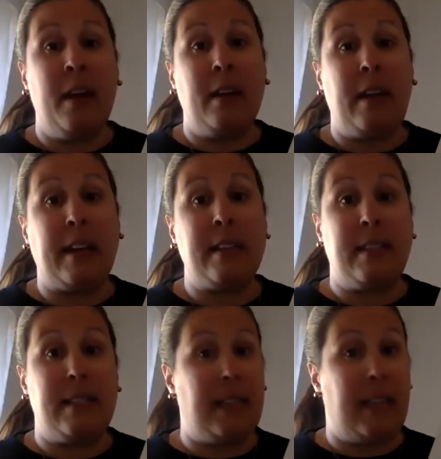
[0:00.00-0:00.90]
Next
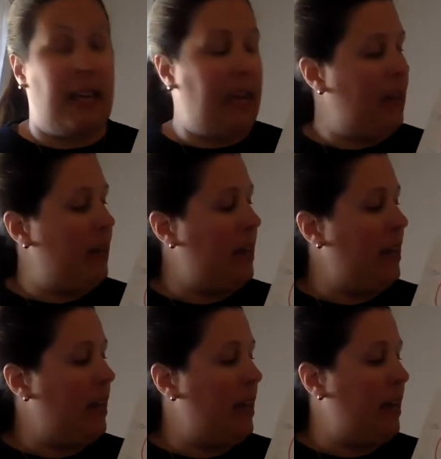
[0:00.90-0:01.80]
is an E. An
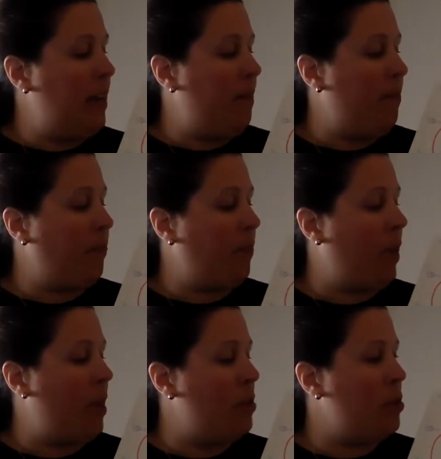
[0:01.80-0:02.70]
E
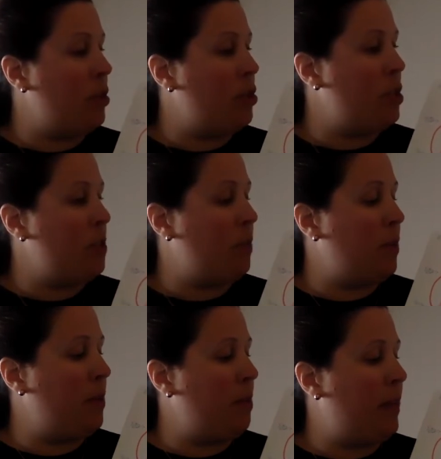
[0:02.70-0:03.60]
starts just
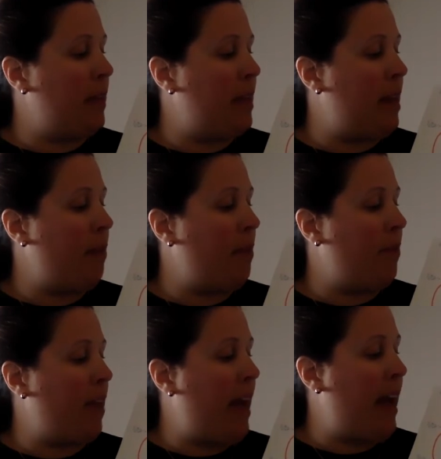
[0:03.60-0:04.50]
below the plain line. We
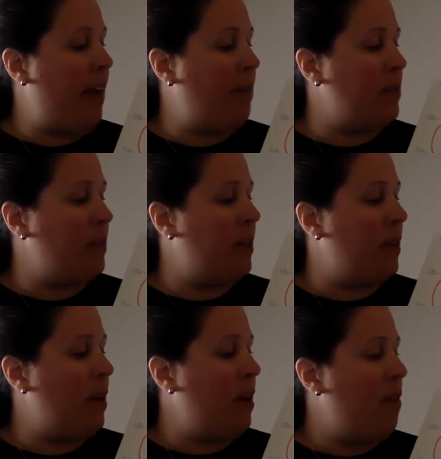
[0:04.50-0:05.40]
fly out,
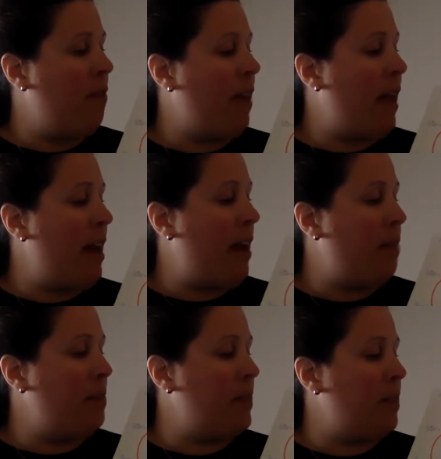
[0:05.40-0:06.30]
fly
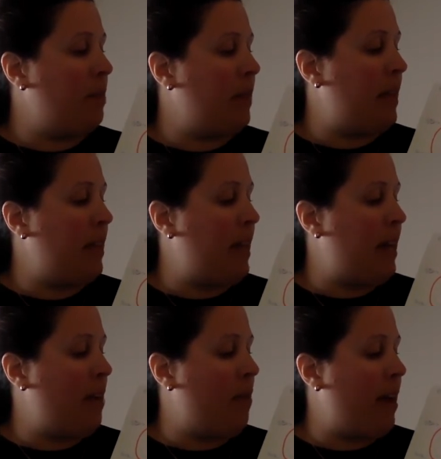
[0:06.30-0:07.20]
up to the plain
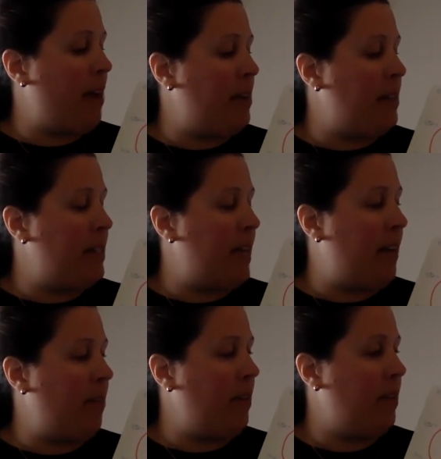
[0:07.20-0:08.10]
line, around and down.